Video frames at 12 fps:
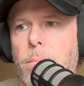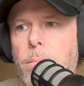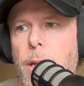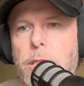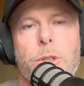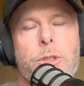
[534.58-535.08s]

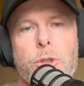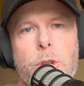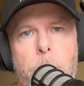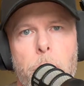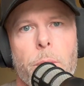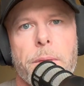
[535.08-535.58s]
basically, so you
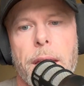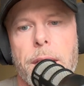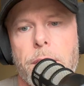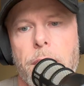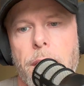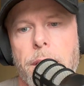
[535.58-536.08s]
can put that
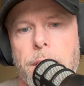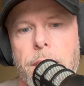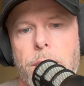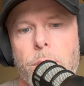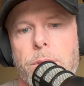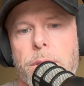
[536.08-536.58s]
into
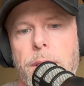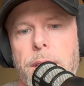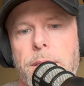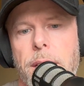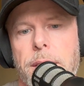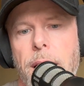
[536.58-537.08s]
deals and
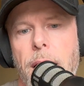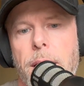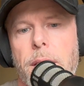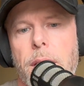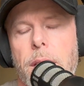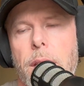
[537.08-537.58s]
things like that.
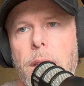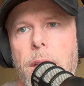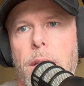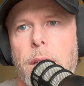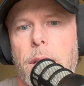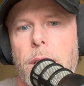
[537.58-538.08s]

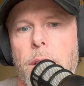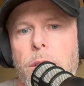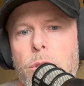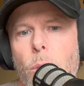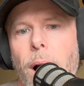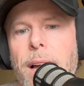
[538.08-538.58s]

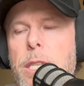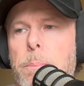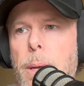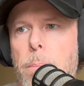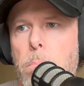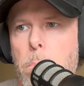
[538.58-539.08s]
So I'd
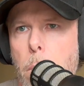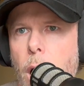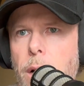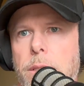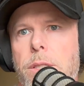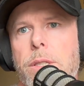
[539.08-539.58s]
spent
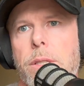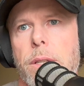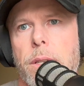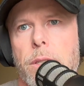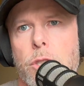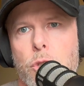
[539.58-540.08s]

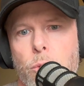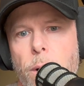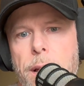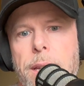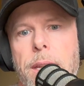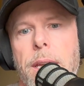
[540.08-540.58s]
months
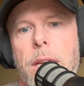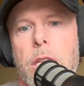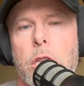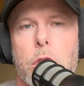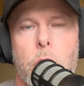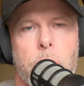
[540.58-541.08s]

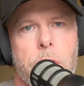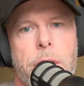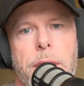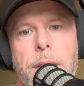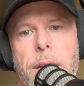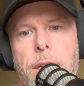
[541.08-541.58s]
training,
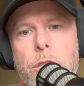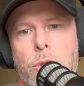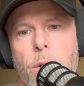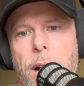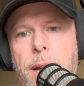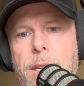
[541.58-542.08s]
learning, and
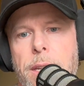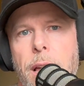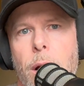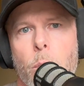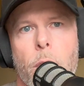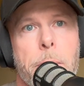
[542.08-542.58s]
trying to
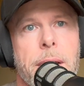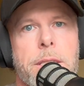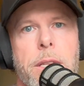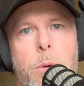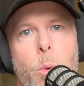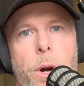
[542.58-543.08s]
network,
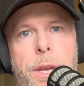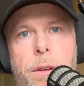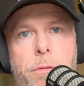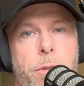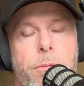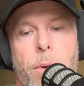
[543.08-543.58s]
basically
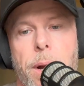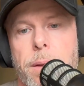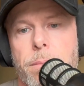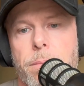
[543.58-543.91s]
working for free.